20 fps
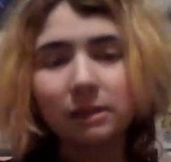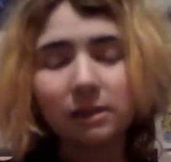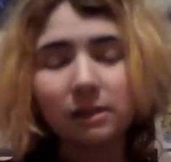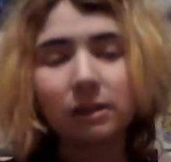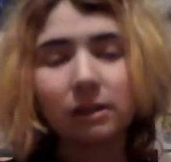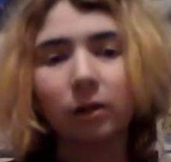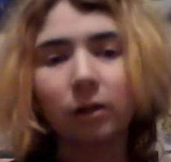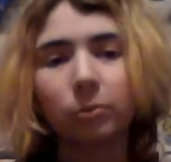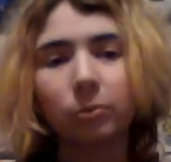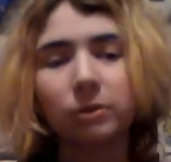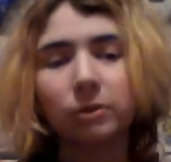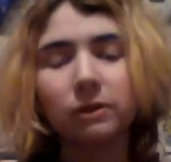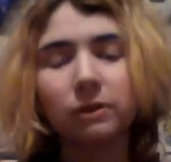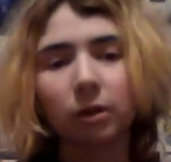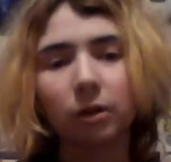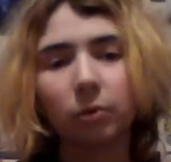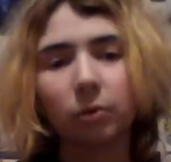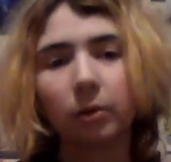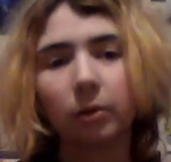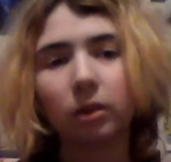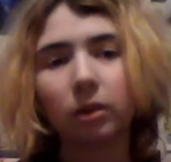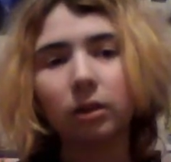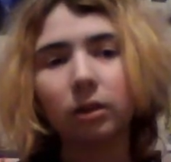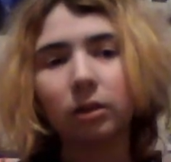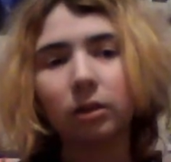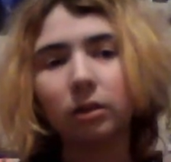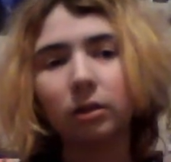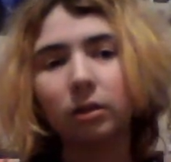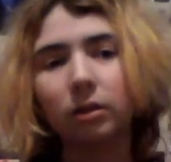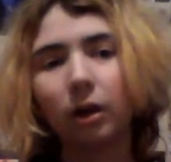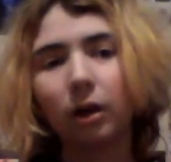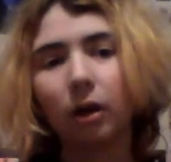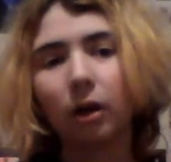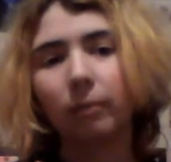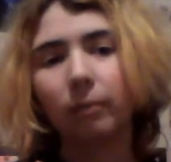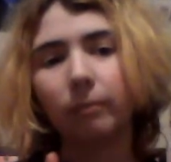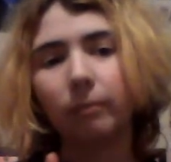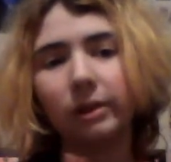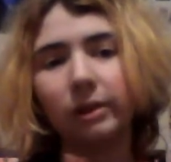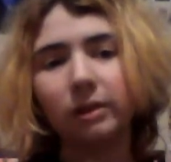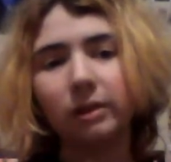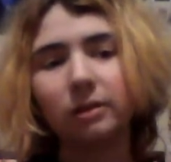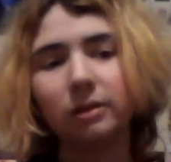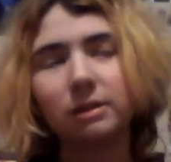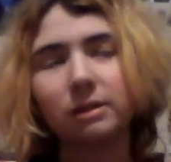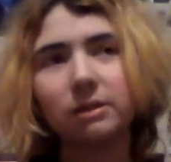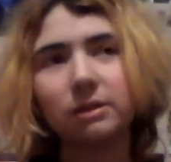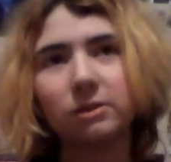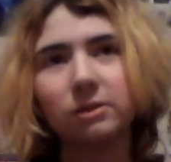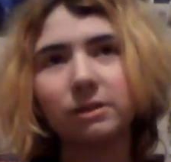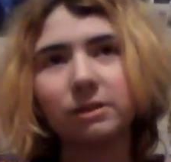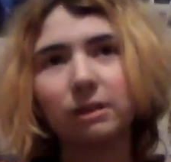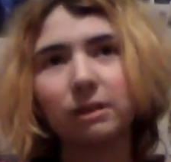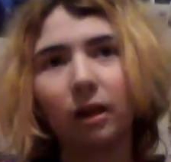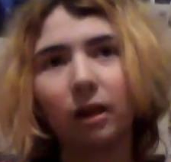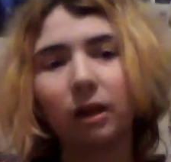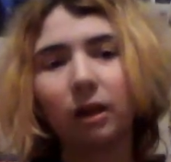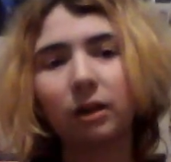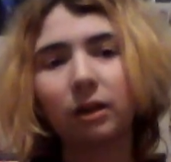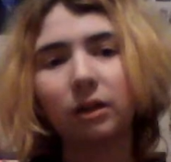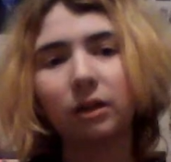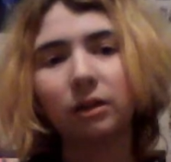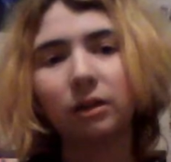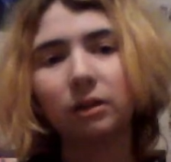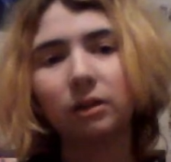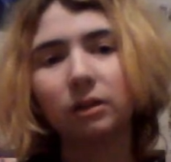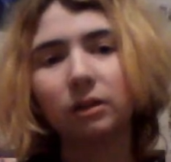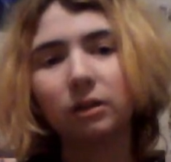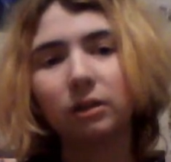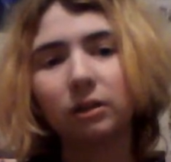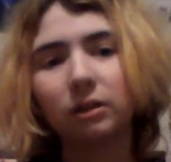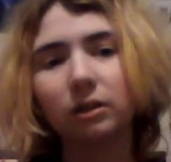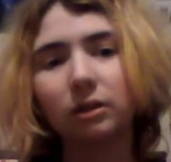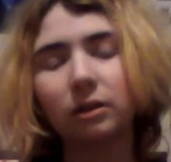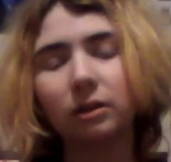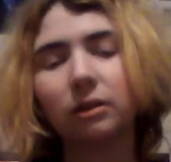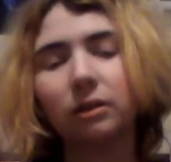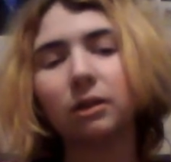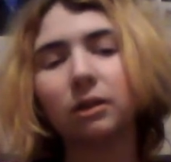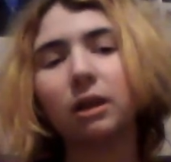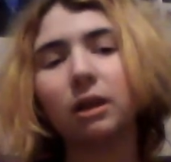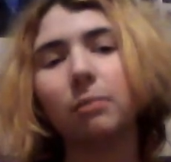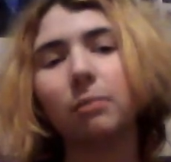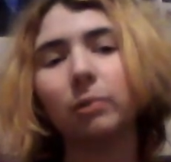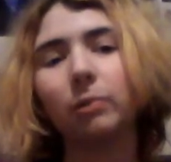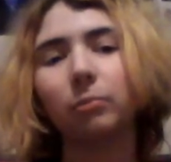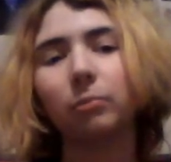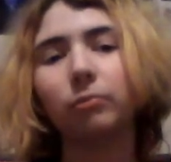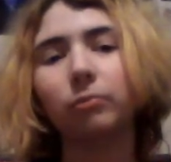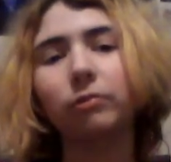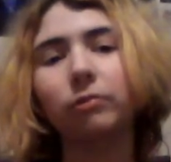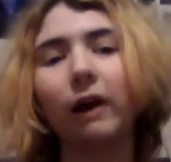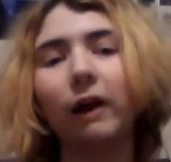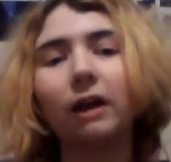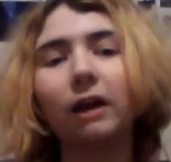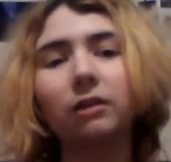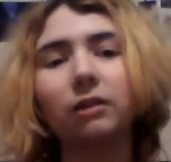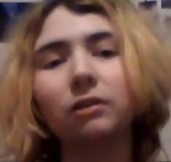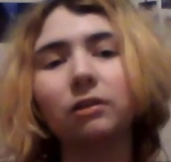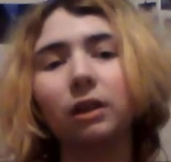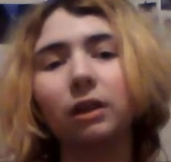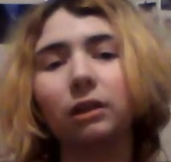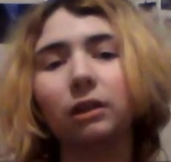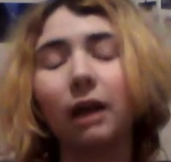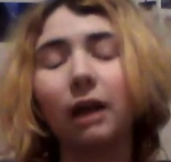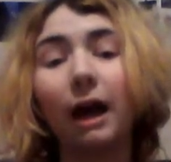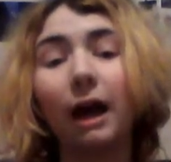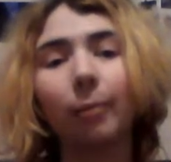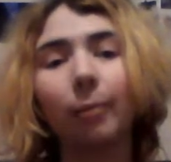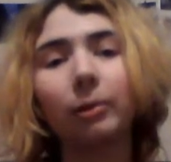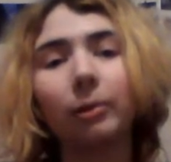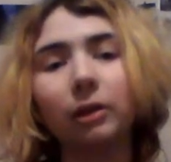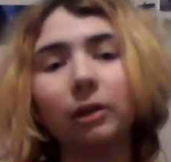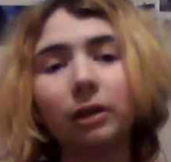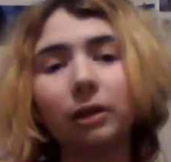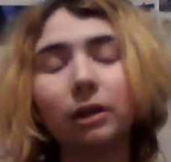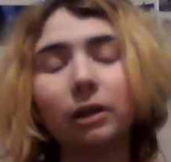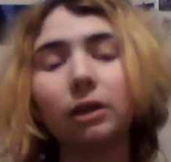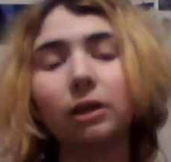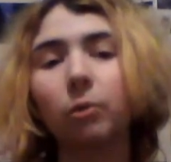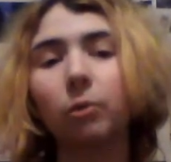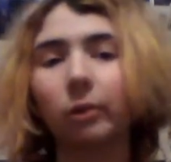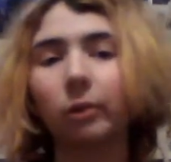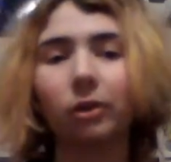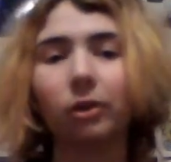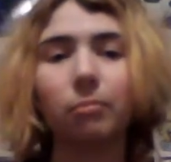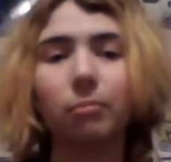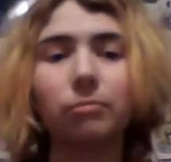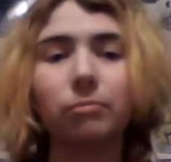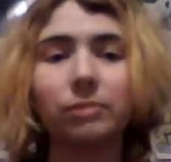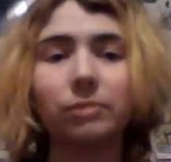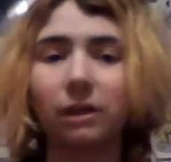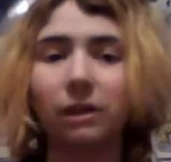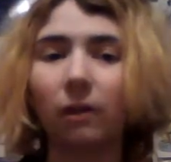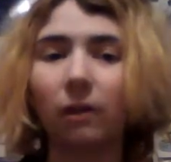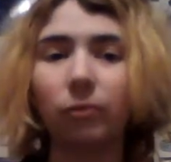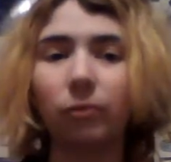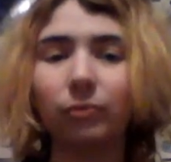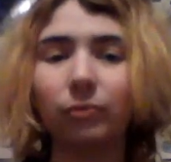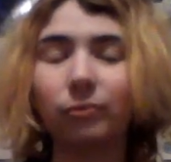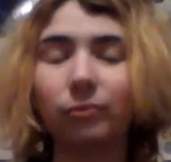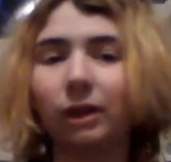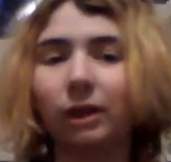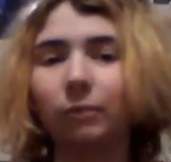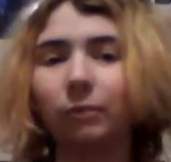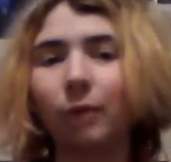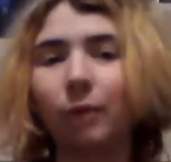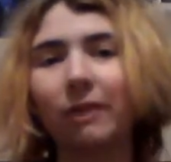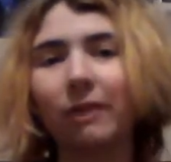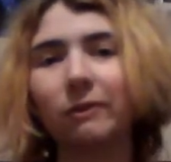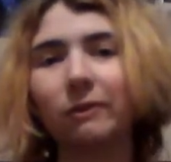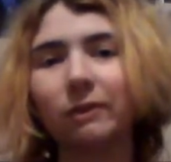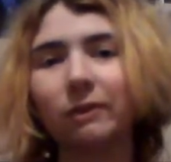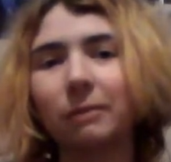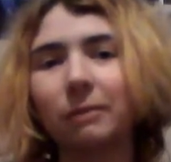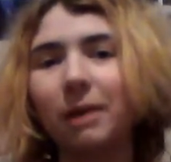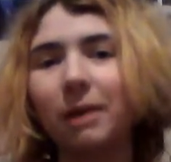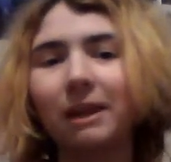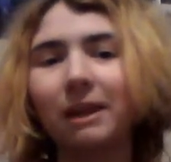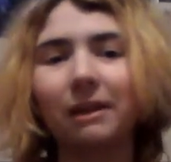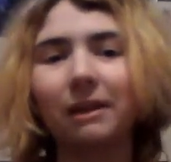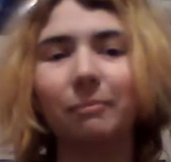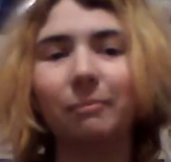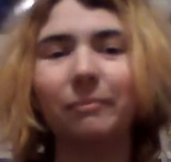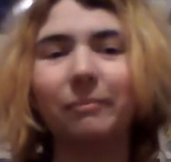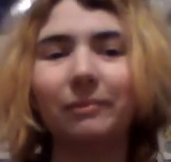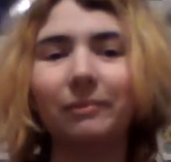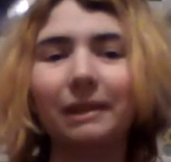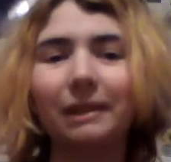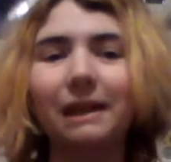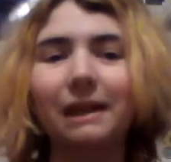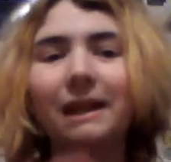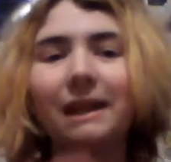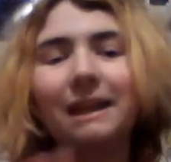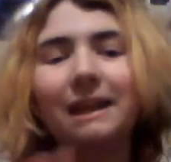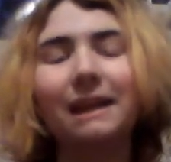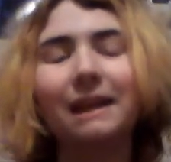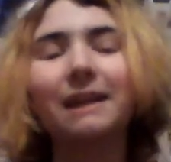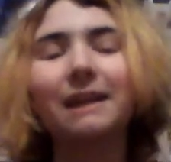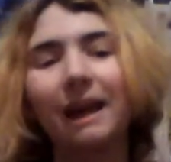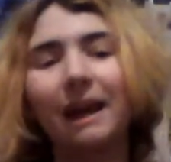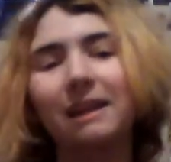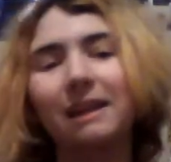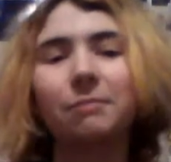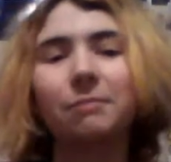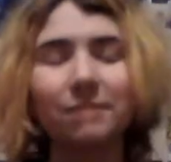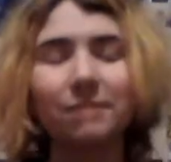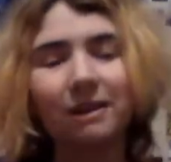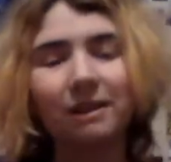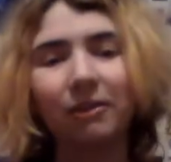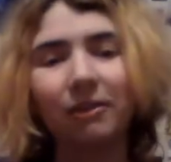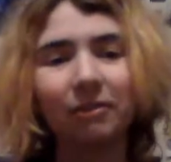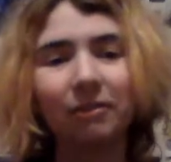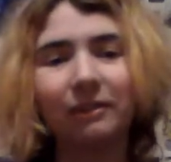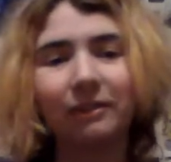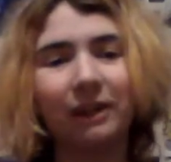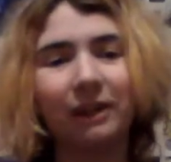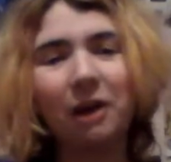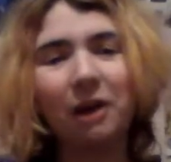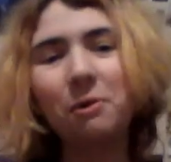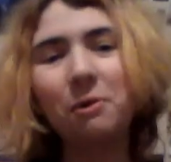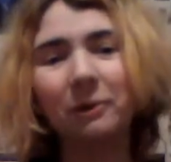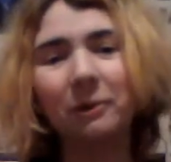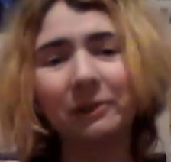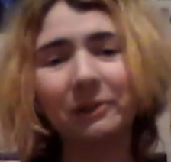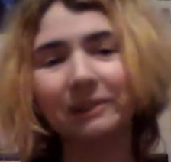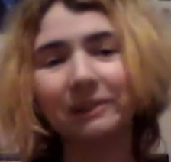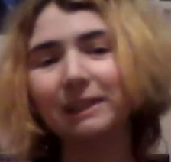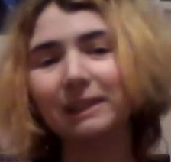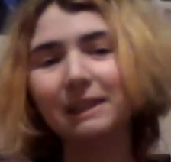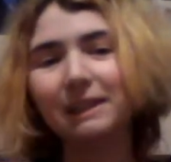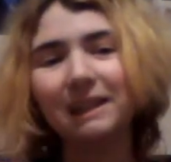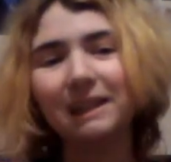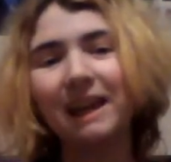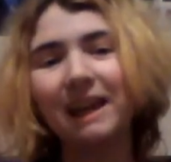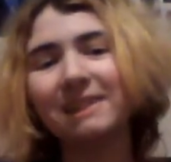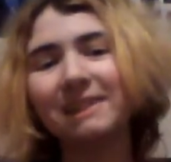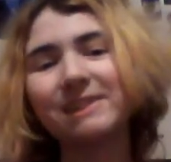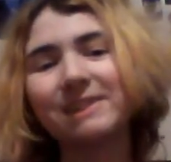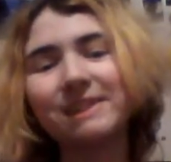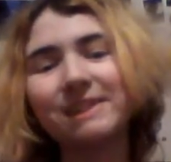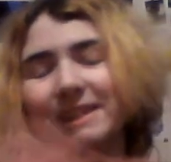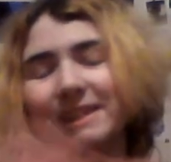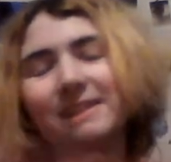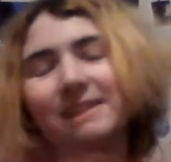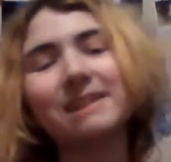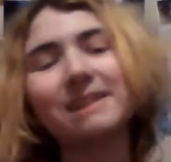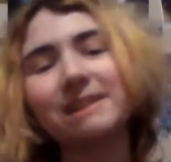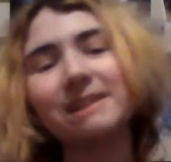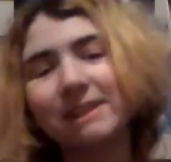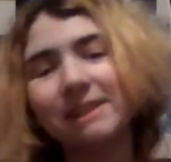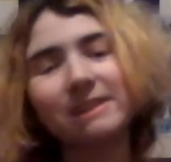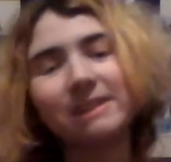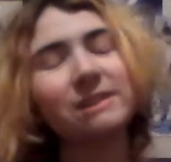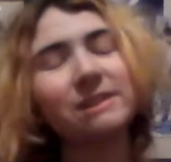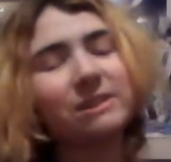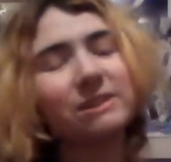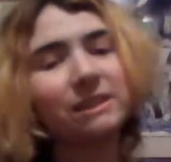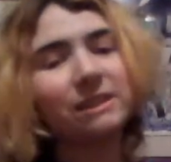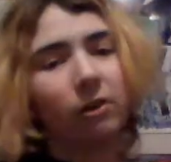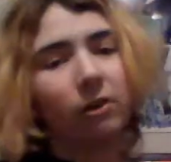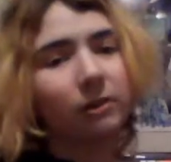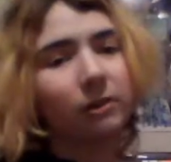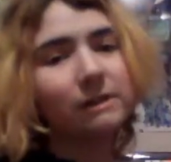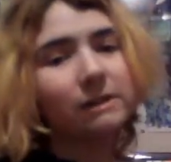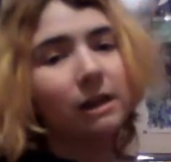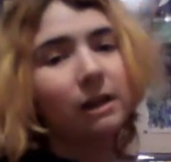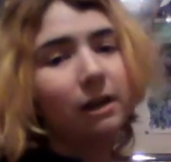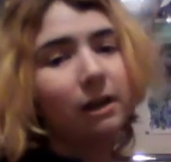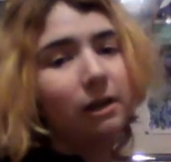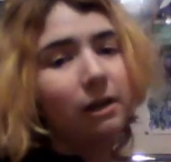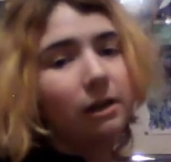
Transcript: you know, stick with it, and just, like, keep him fat and happy with himself, and rather than make him hate himself, you know? it just sucks.